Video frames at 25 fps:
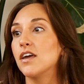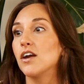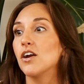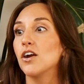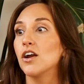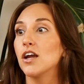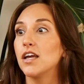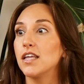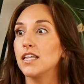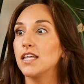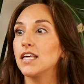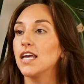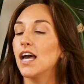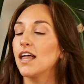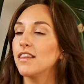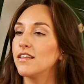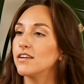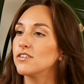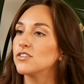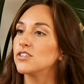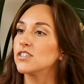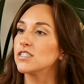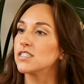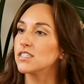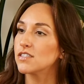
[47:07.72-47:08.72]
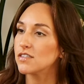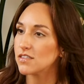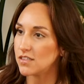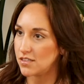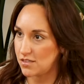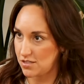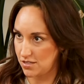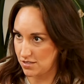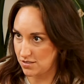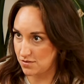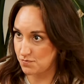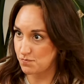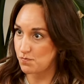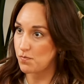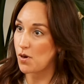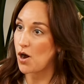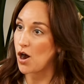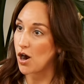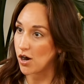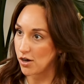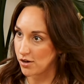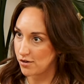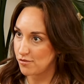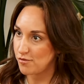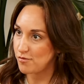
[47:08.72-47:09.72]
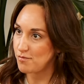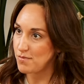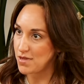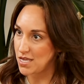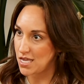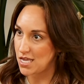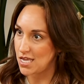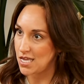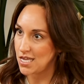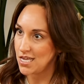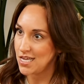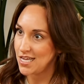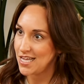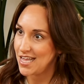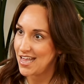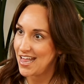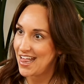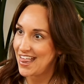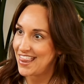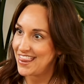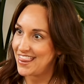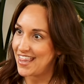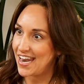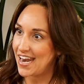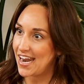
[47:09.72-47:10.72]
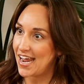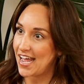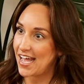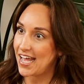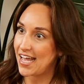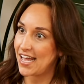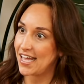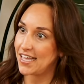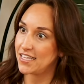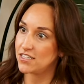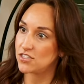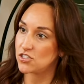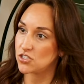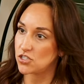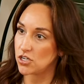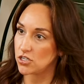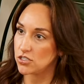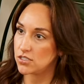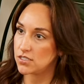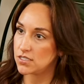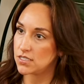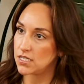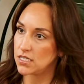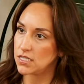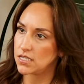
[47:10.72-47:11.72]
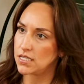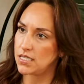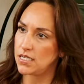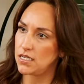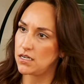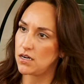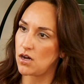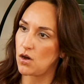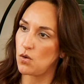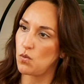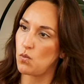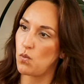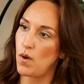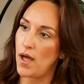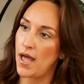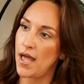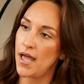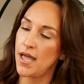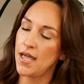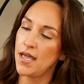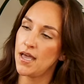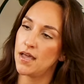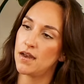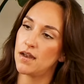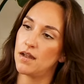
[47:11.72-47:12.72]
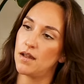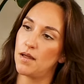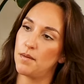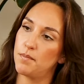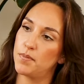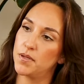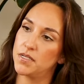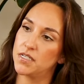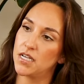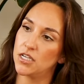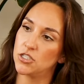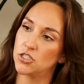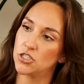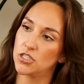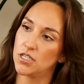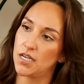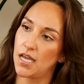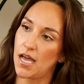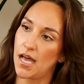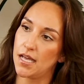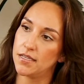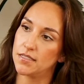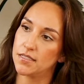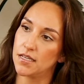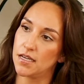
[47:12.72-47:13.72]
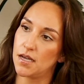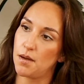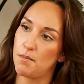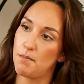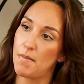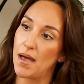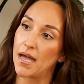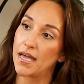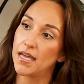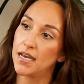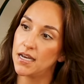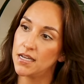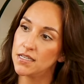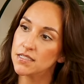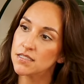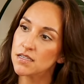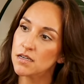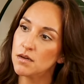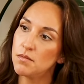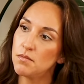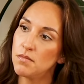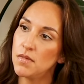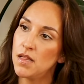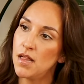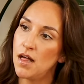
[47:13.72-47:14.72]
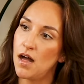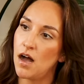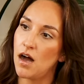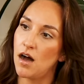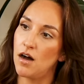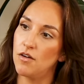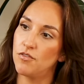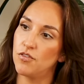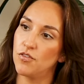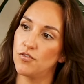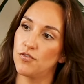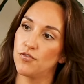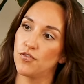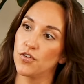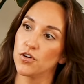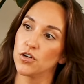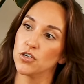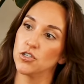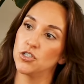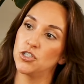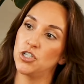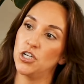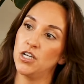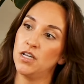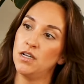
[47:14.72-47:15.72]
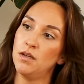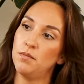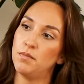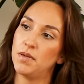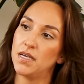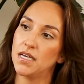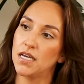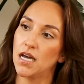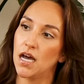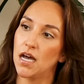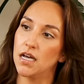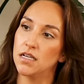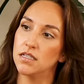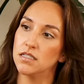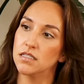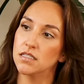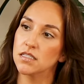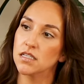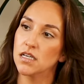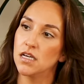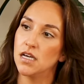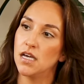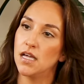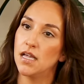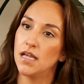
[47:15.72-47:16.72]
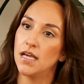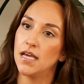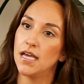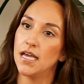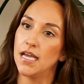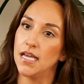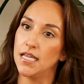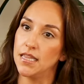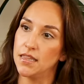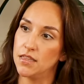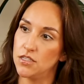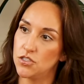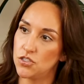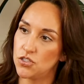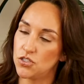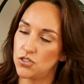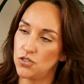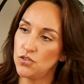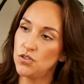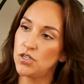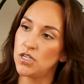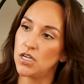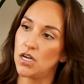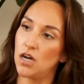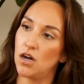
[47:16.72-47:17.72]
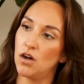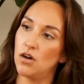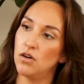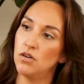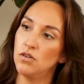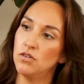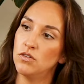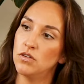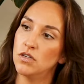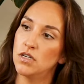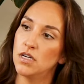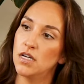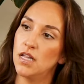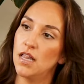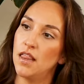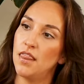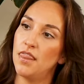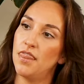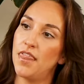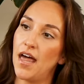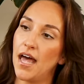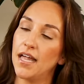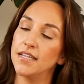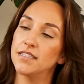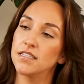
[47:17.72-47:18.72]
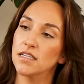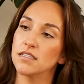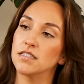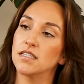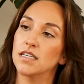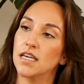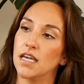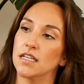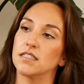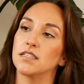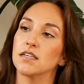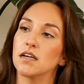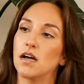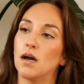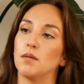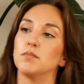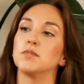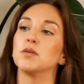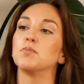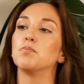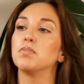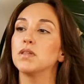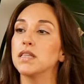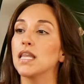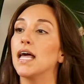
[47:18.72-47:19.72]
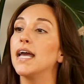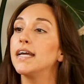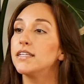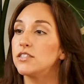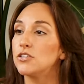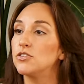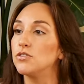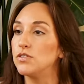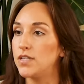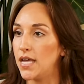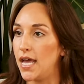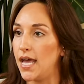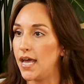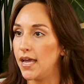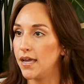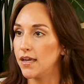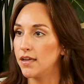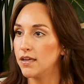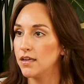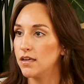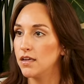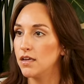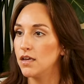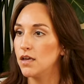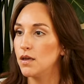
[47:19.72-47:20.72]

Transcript: there's this part of me that starts to lean away and potentially has like a mechanism of aversion, because in the studio that doesn't get to come to play today